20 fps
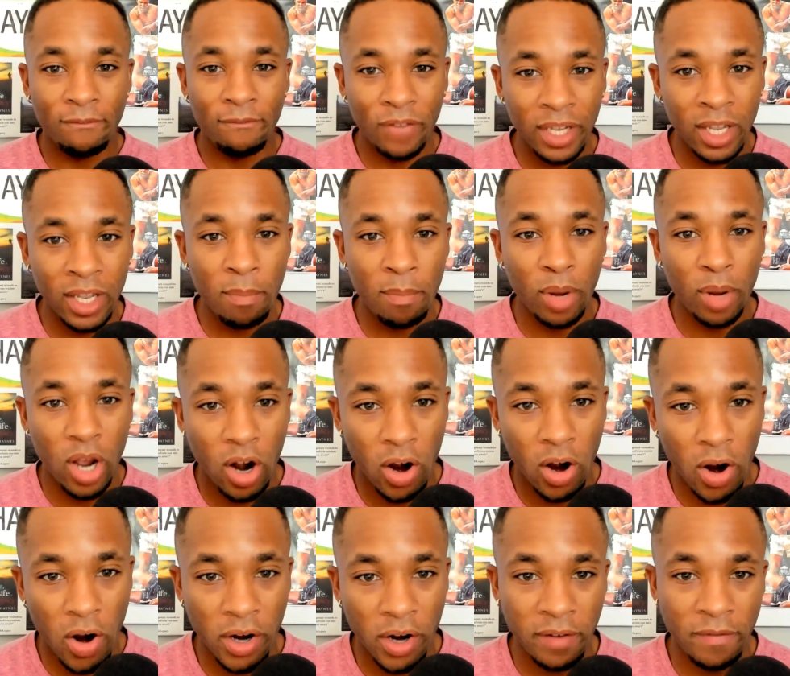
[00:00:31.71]
Filip
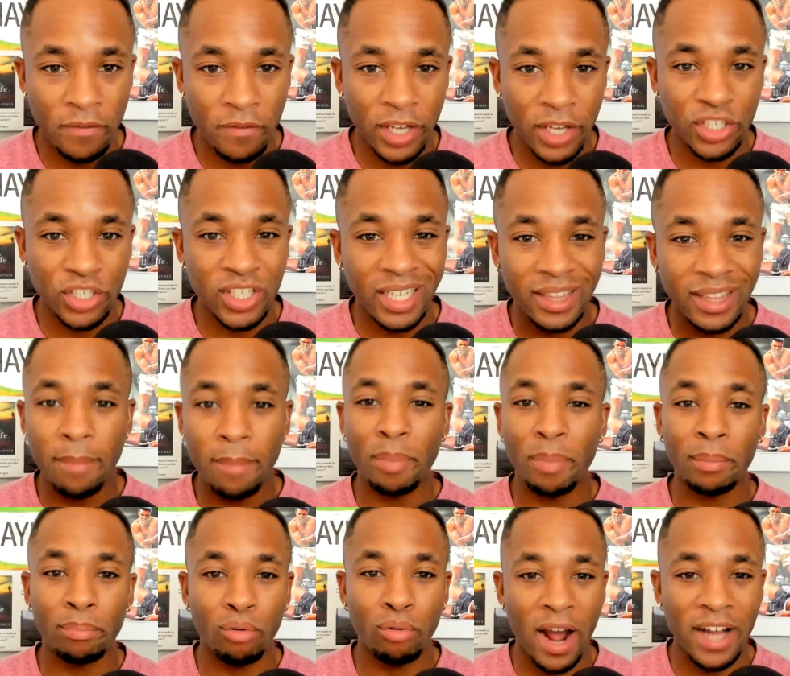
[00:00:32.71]
Hrgovic, the
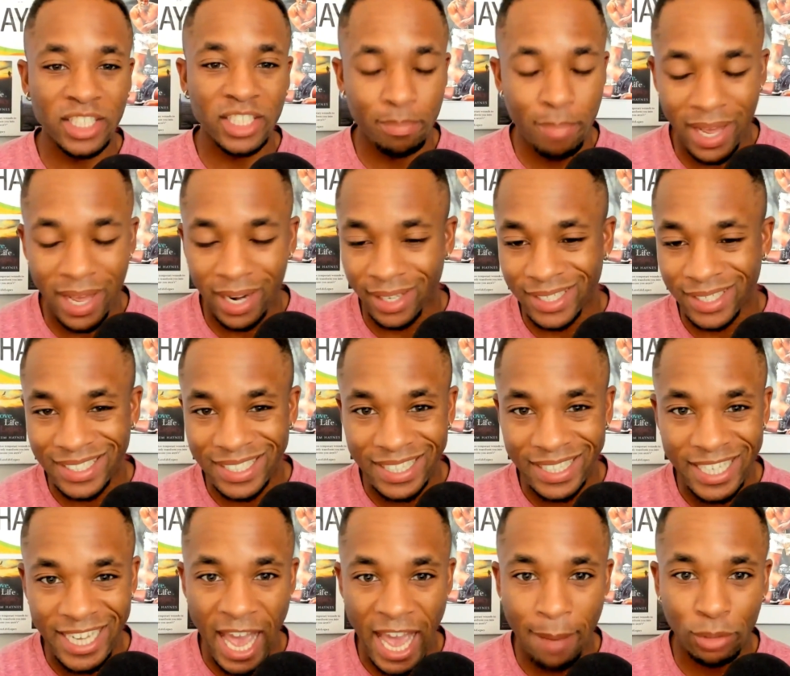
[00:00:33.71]
Olympic bronze medalist
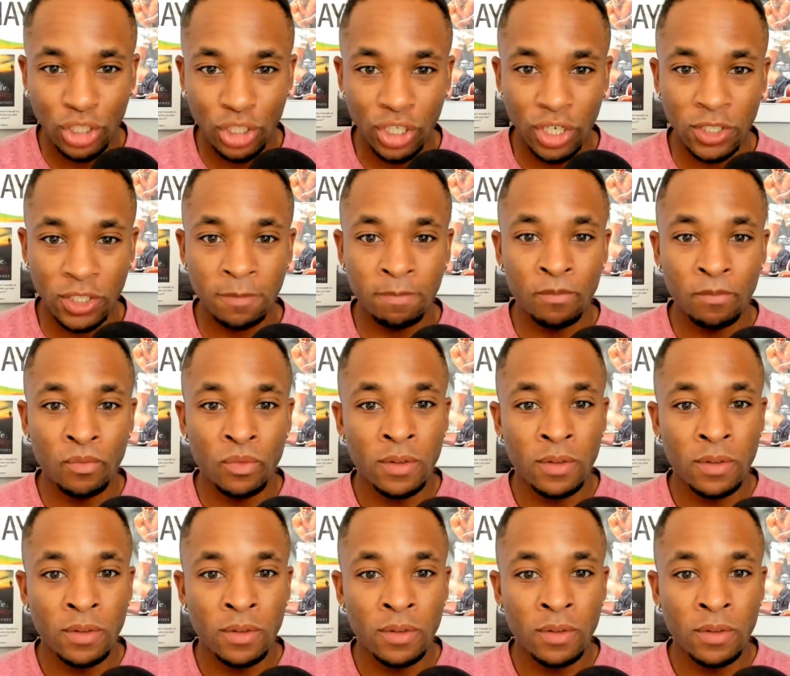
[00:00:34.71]
in the amateurs.